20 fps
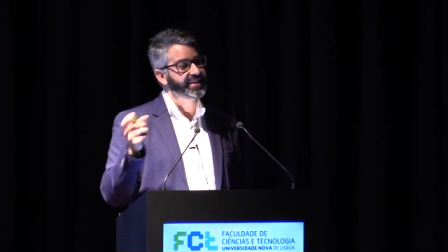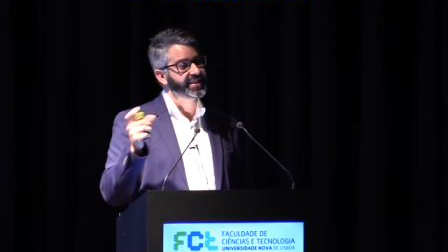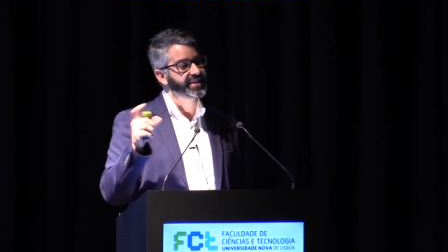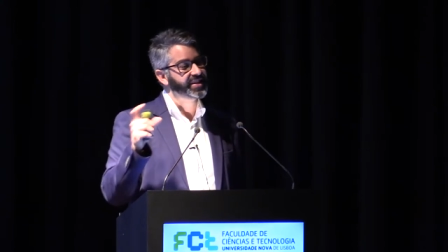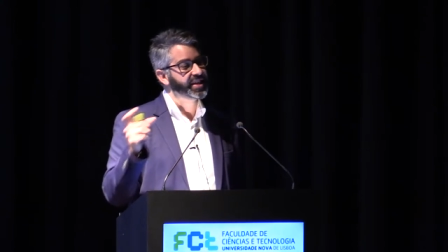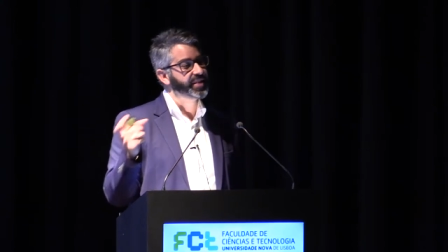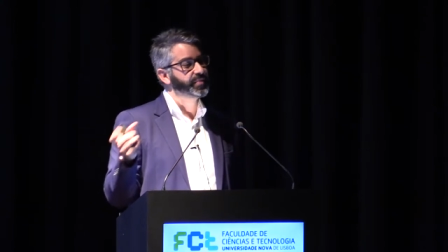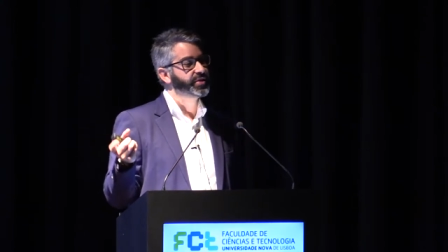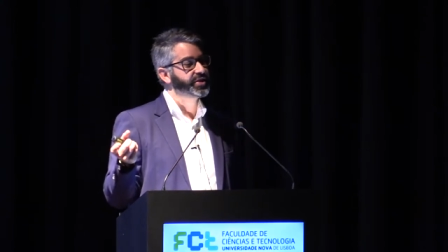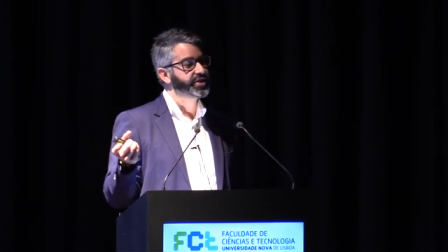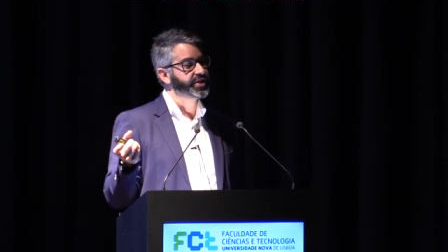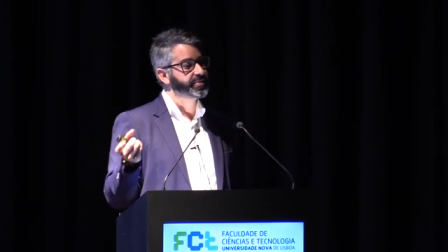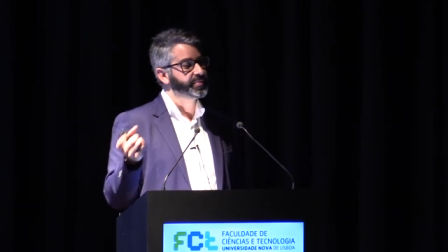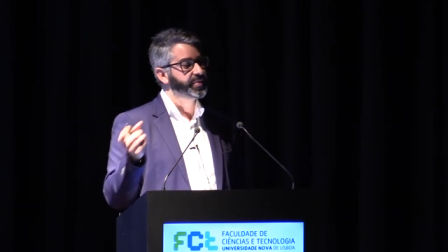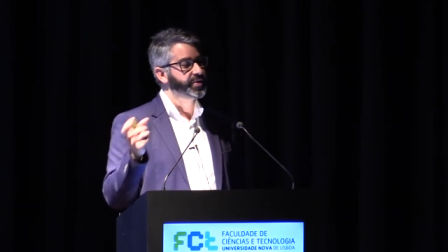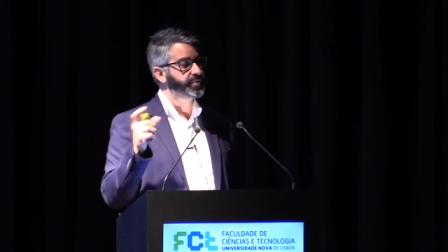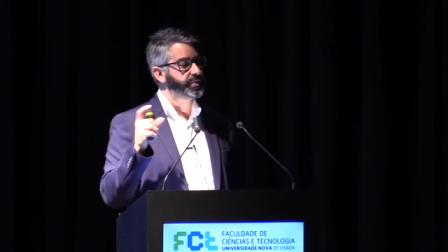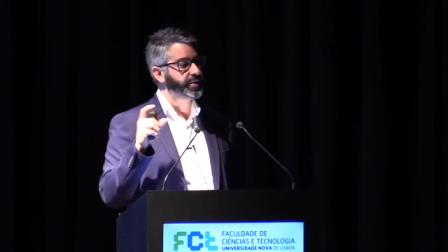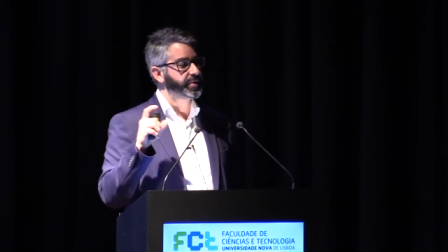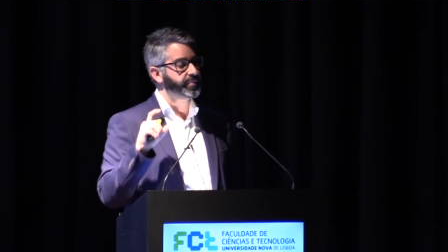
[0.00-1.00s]
distinguishes
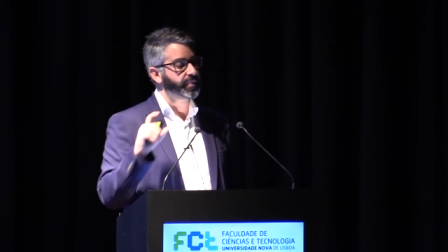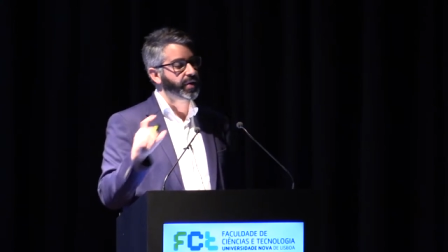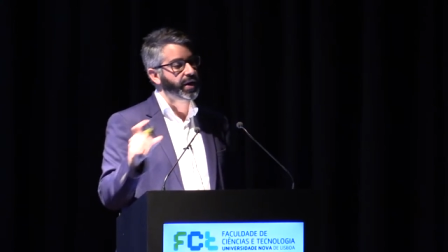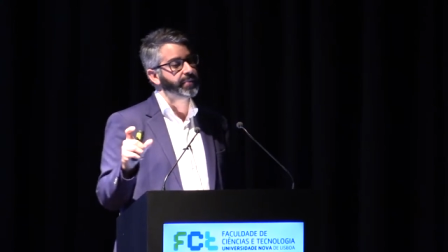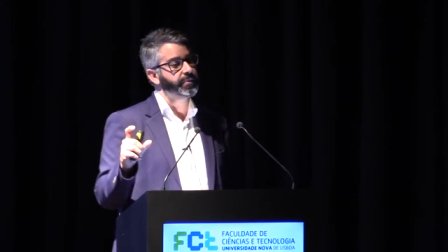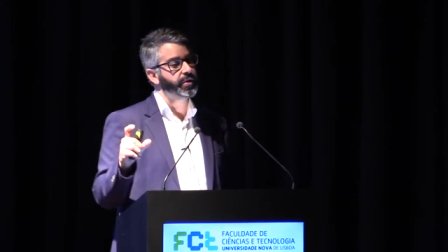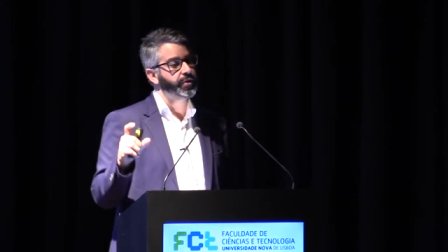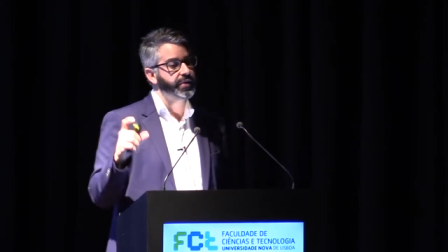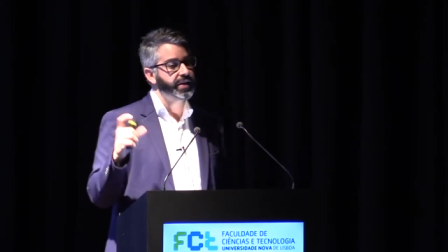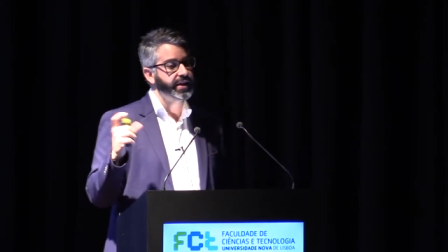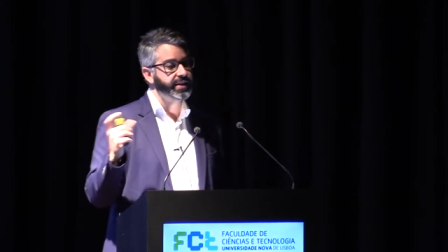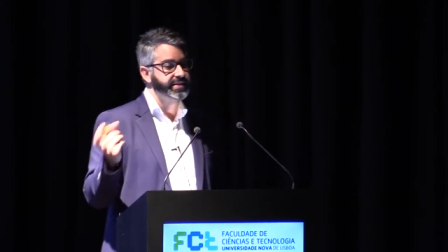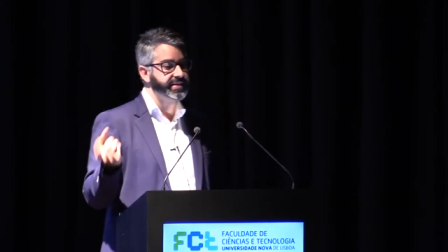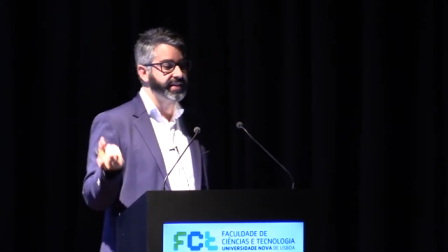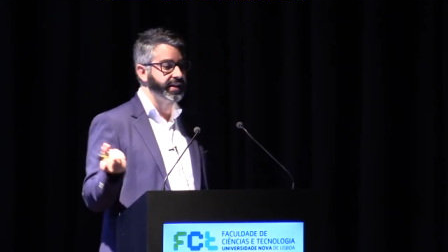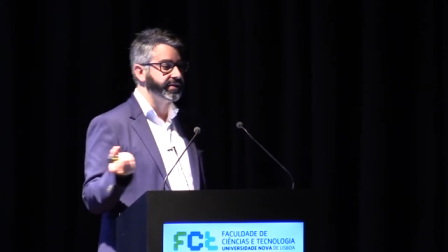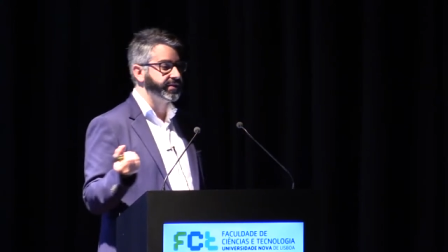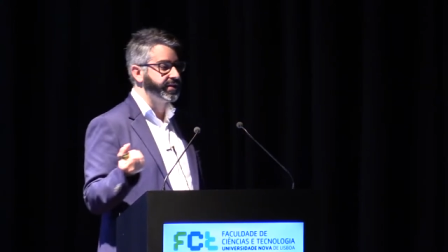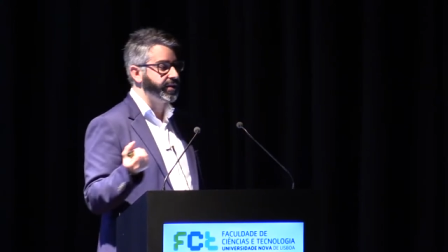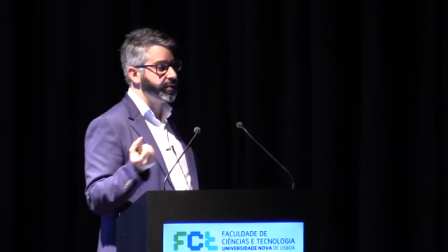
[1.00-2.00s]
between primary and
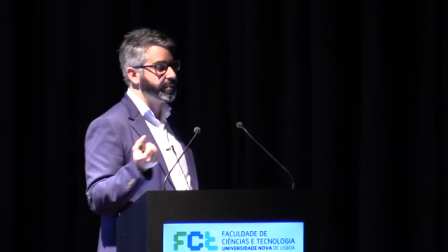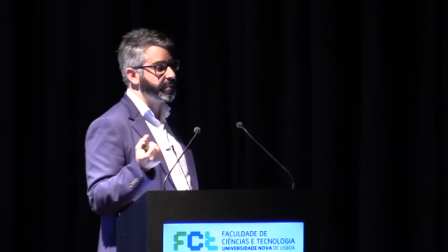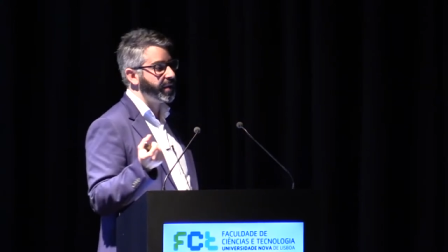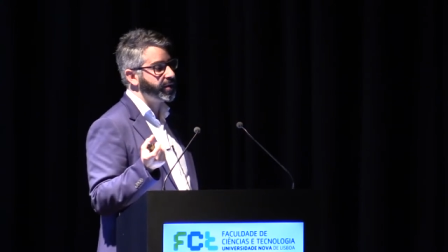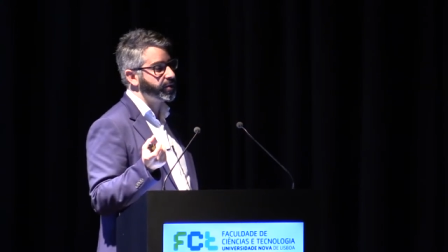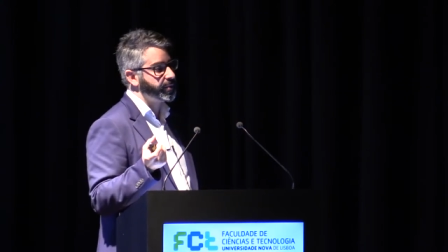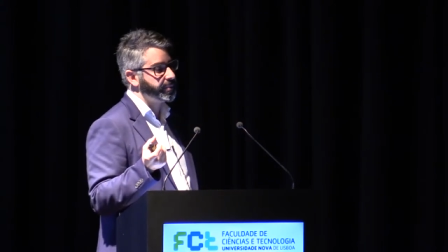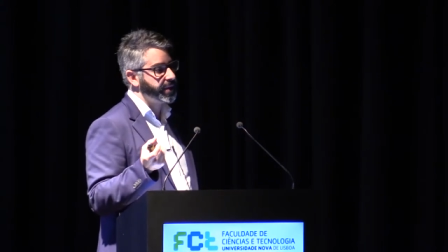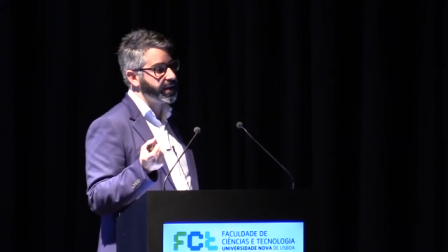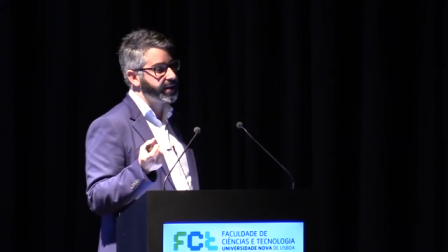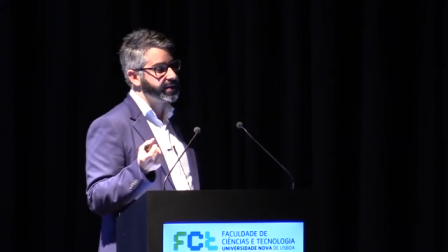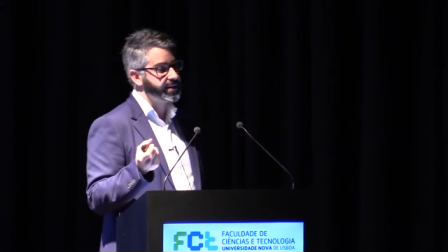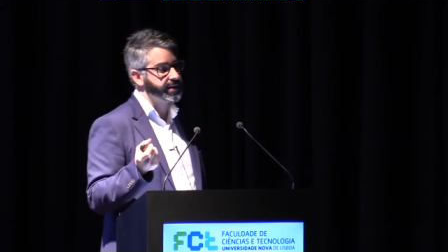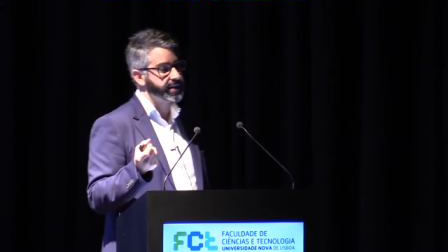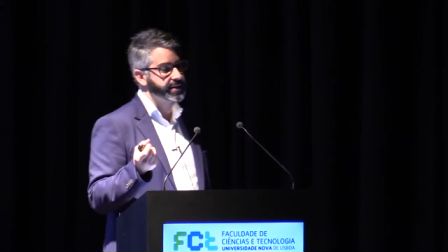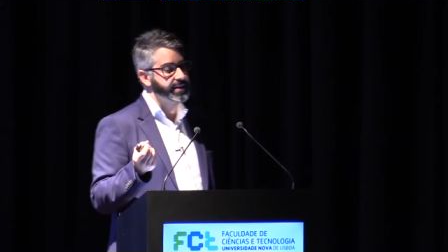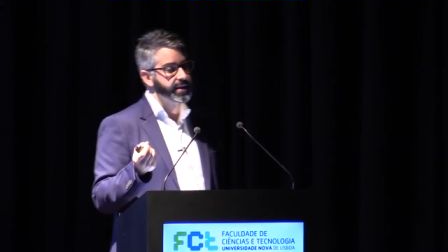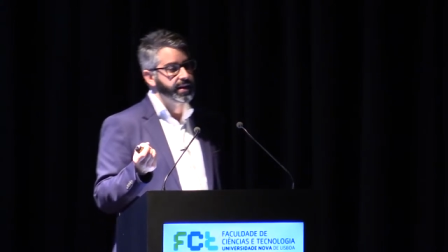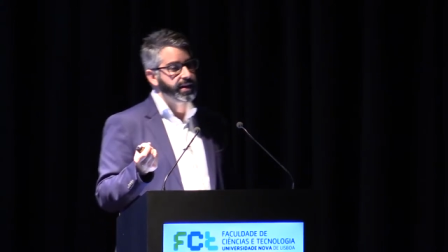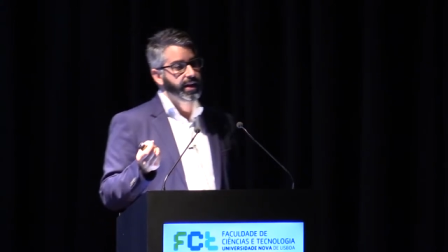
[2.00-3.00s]
secondary
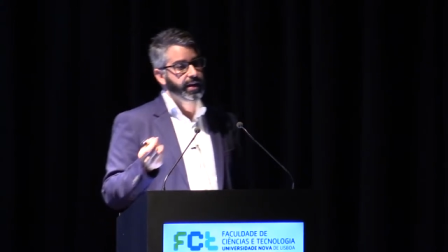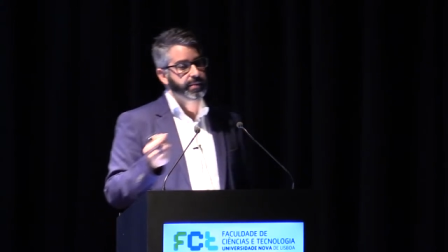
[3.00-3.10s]
microplastics,